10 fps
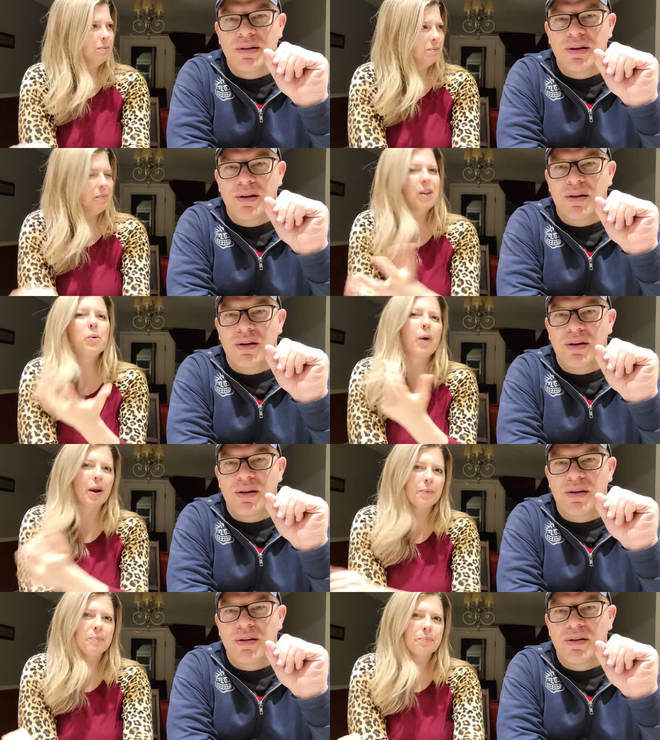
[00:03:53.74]
Speaker 1: in a way.
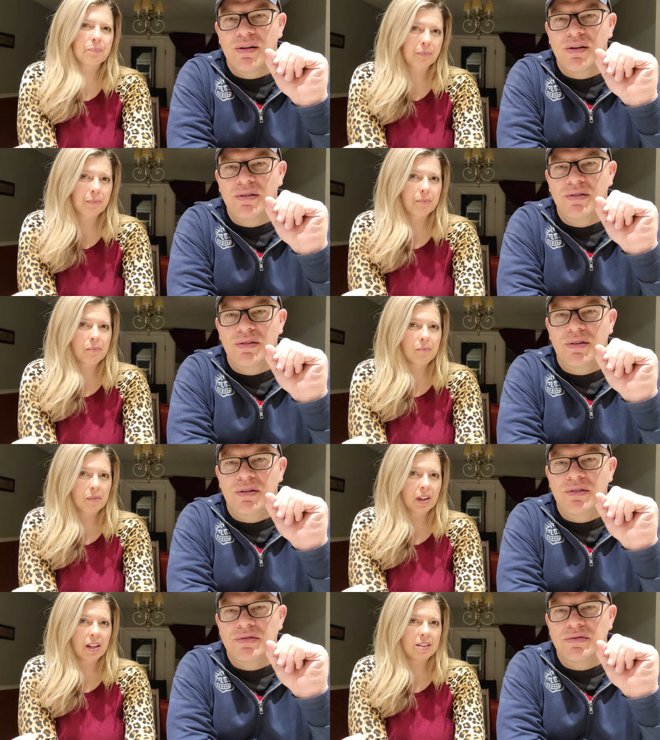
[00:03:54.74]

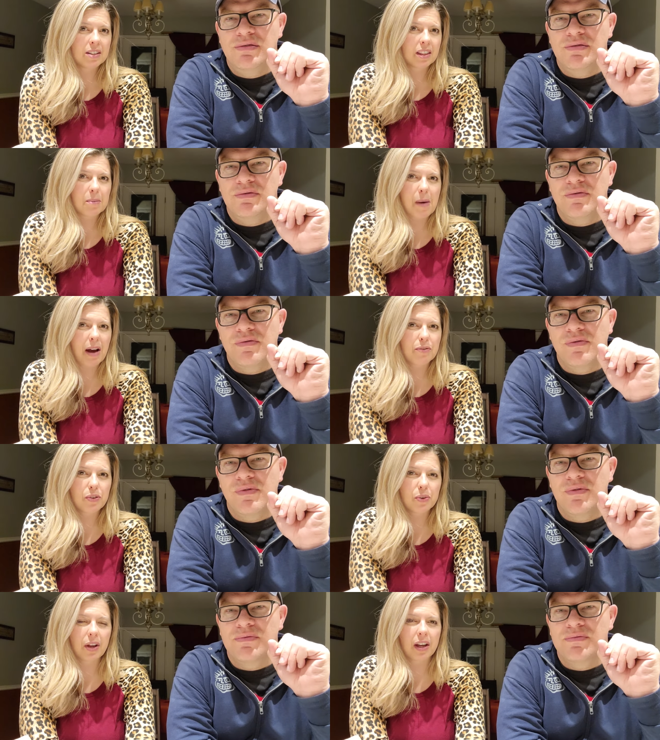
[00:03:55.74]
It's like the bad
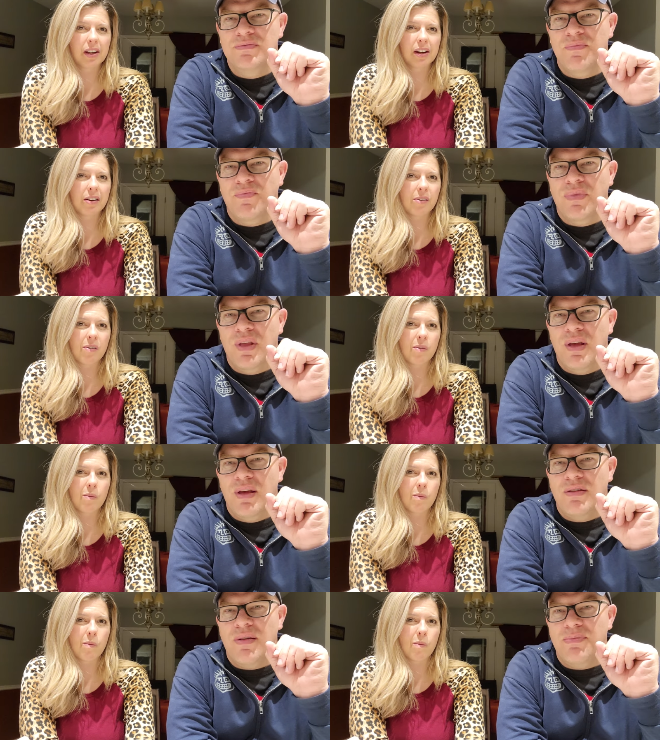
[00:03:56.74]
fruit cake.
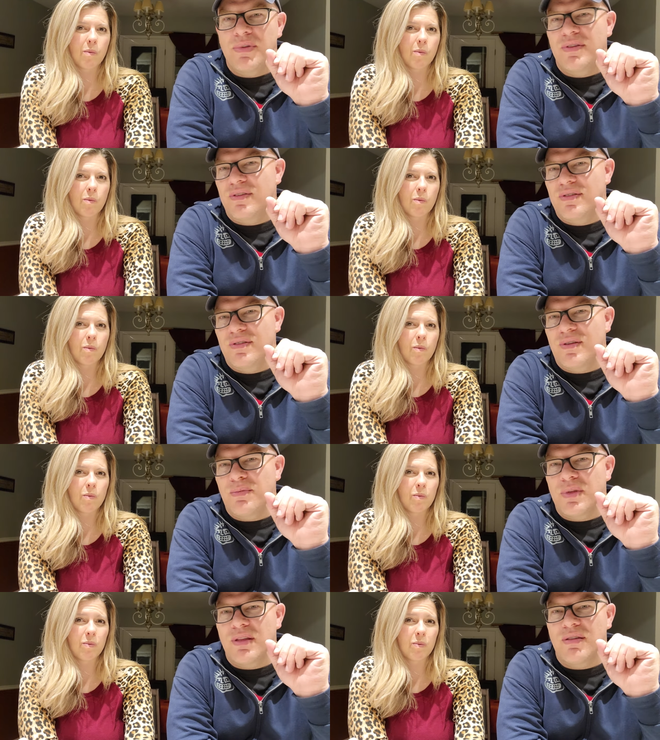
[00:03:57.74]
Speaker 2: Except this isn't
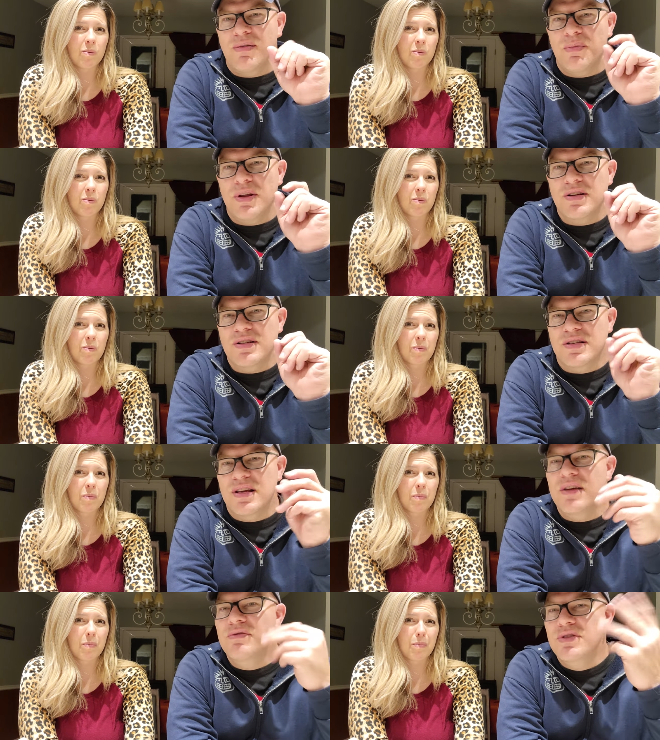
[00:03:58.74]
something that somebody just
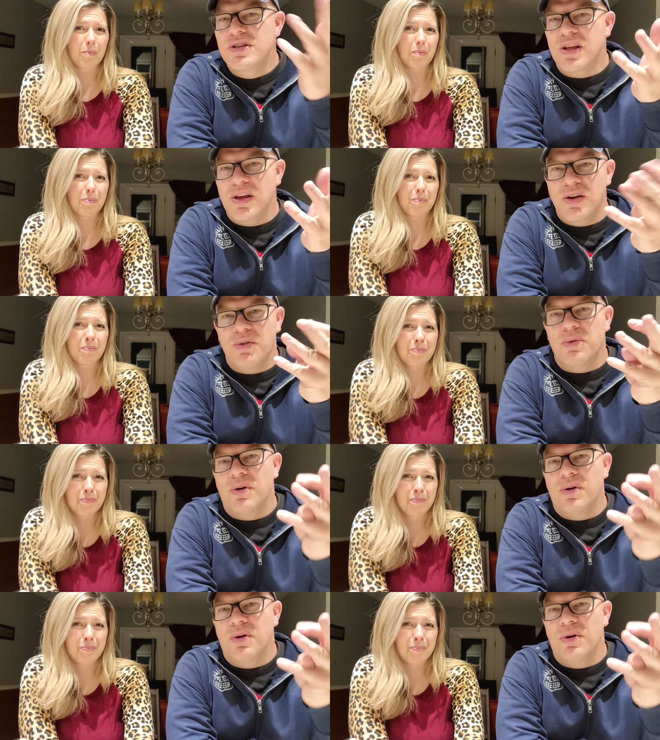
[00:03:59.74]
gives to you.